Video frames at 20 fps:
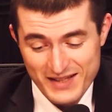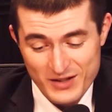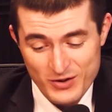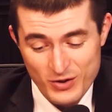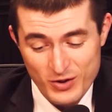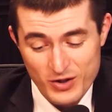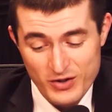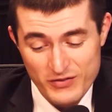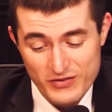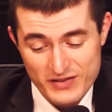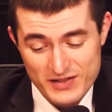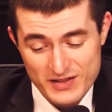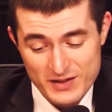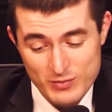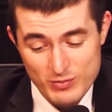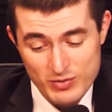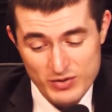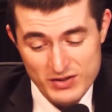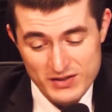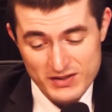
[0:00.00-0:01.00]
In all of its
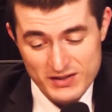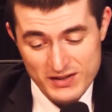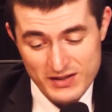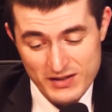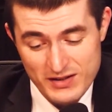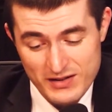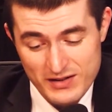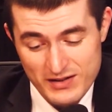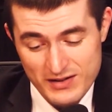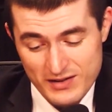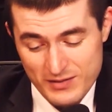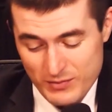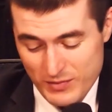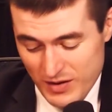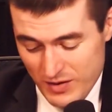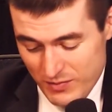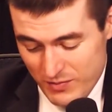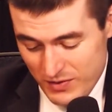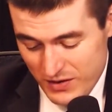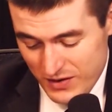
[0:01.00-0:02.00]
simplicity, it
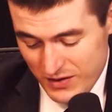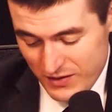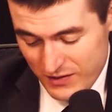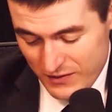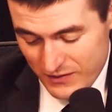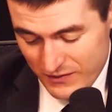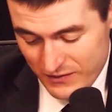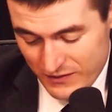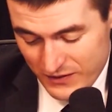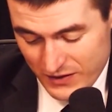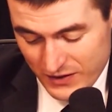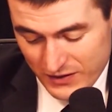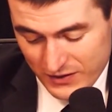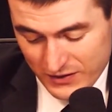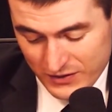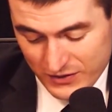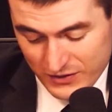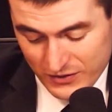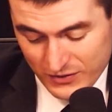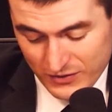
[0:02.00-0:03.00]
may be
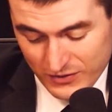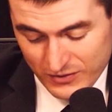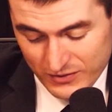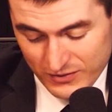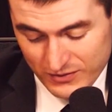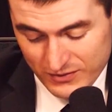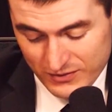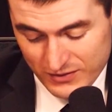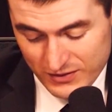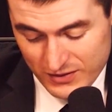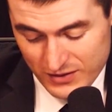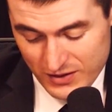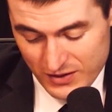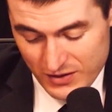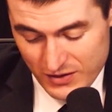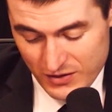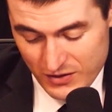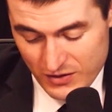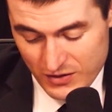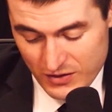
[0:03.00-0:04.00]
very true.
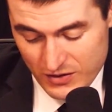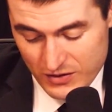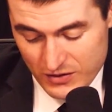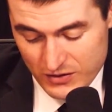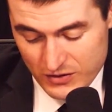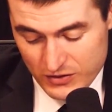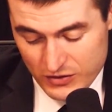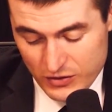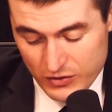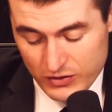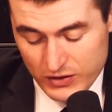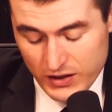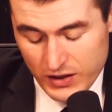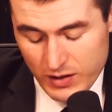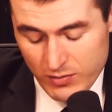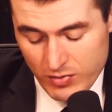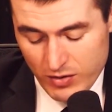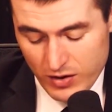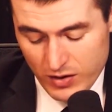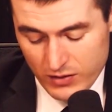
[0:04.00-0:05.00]
Do you
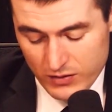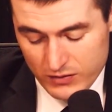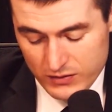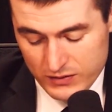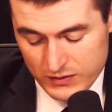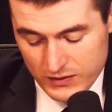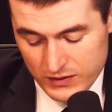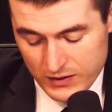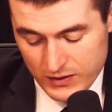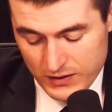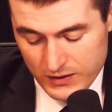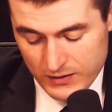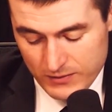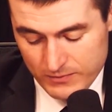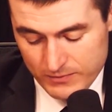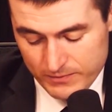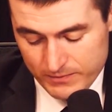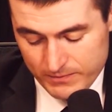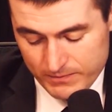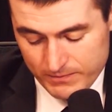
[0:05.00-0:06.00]
think about,
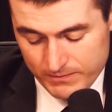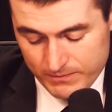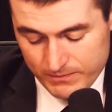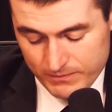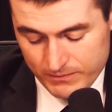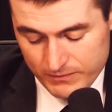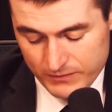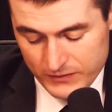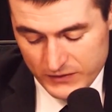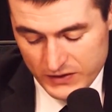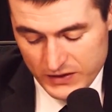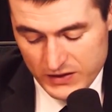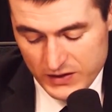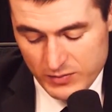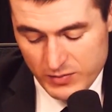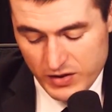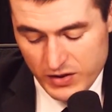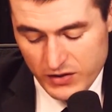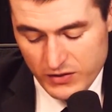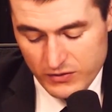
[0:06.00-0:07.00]
uh, does
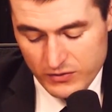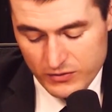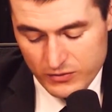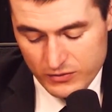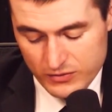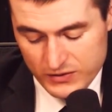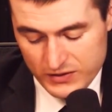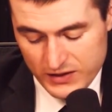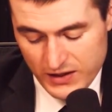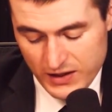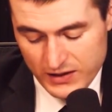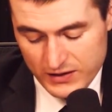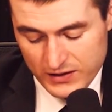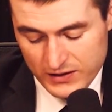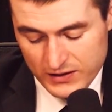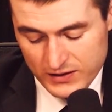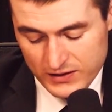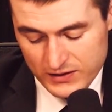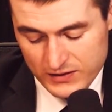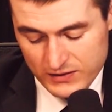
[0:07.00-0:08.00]
it make you sad
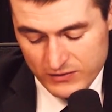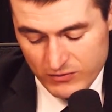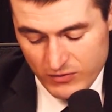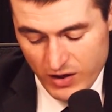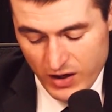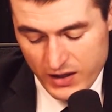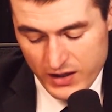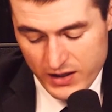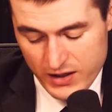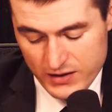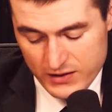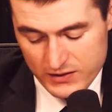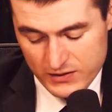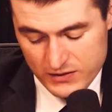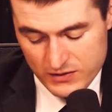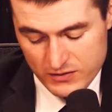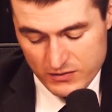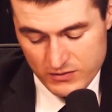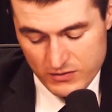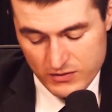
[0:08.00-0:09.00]
that this ride
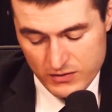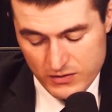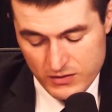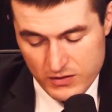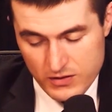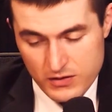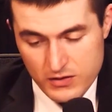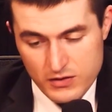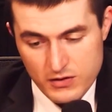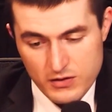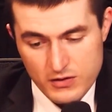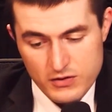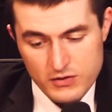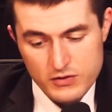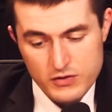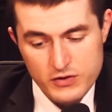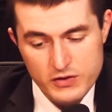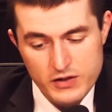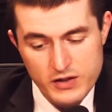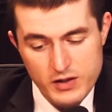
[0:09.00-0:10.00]
ends?
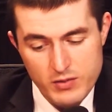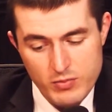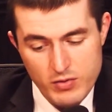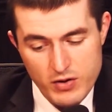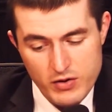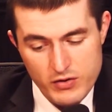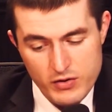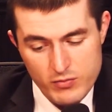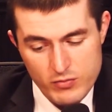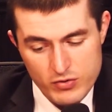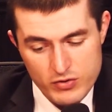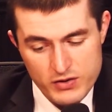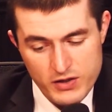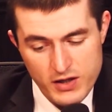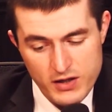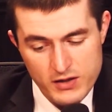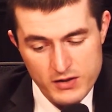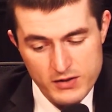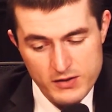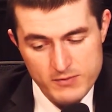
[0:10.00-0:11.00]
Do you think about your
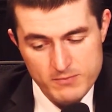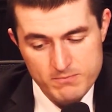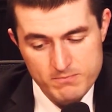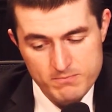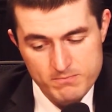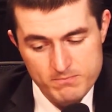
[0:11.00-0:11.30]
mortality?